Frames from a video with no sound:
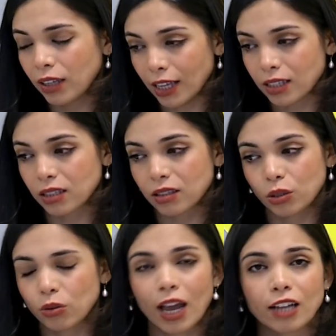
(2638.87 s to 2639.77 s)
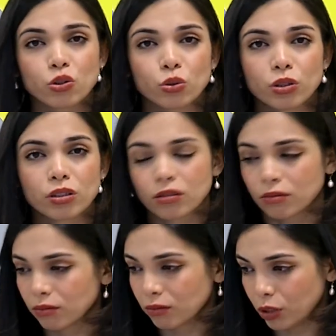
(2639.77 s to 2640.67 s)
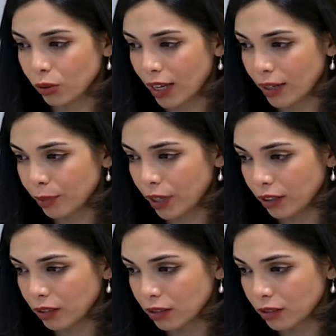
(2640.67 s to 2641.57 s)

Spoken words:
Yes, you can choose. You can apply.